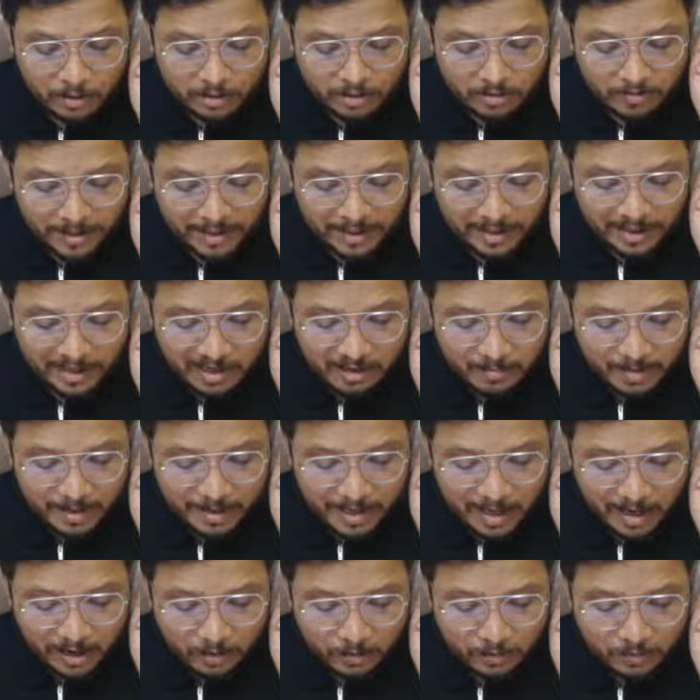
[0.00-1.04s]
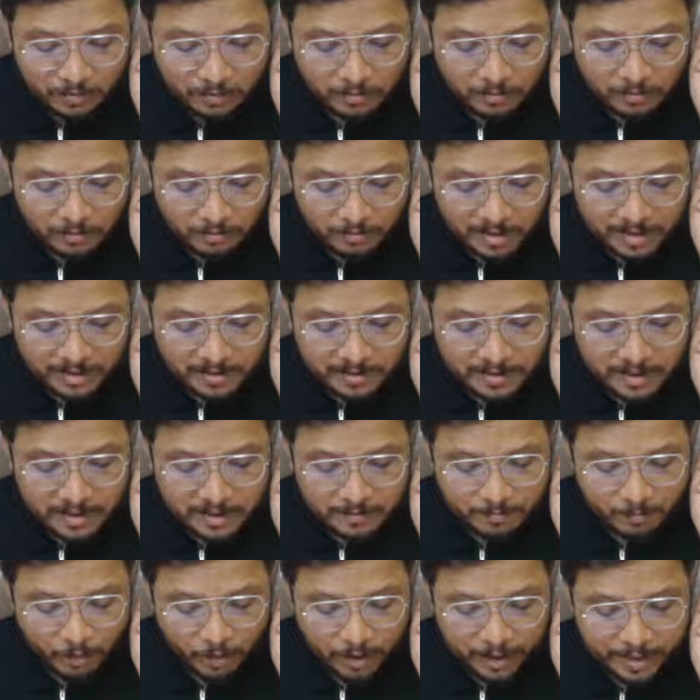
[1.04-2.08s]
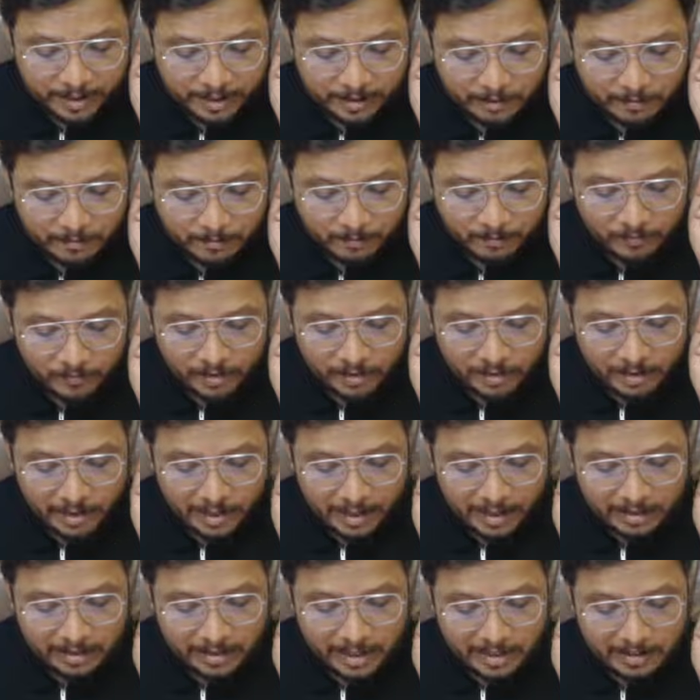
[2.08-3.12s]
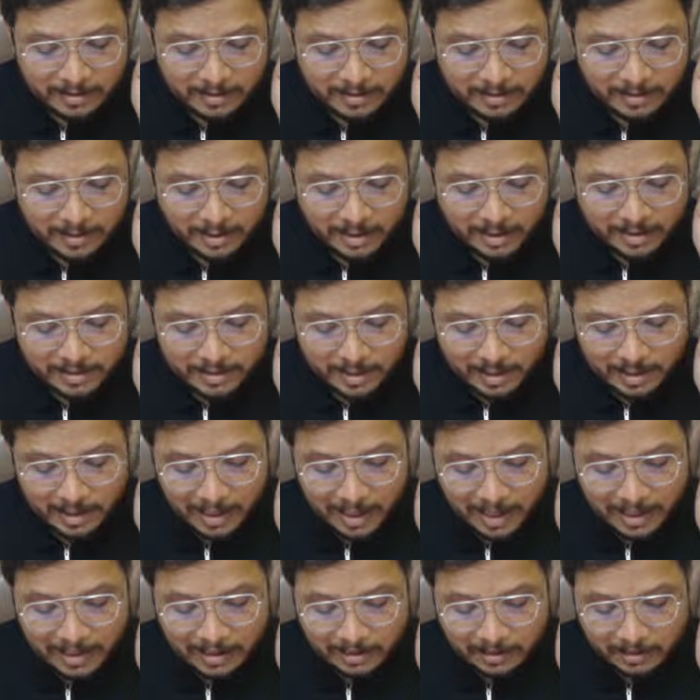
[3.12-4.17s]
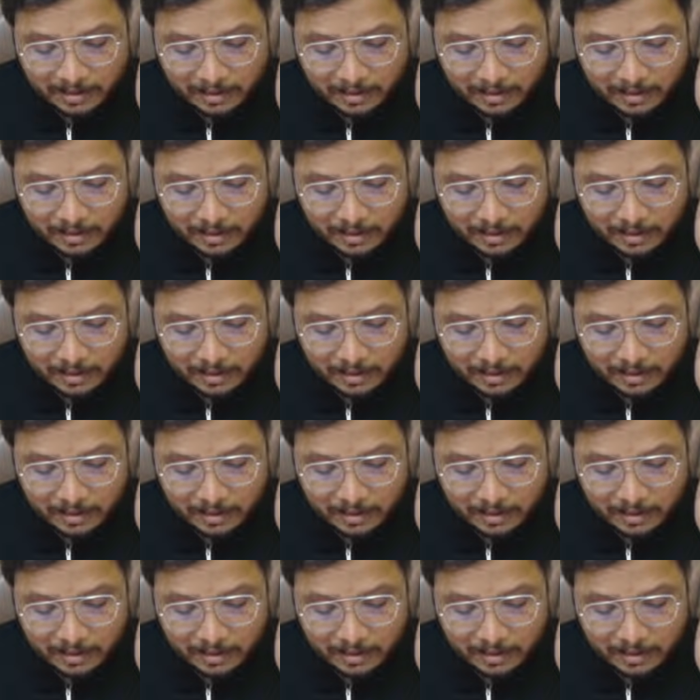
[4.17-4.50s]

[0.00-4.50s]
20 dB down means this point and then stretch a line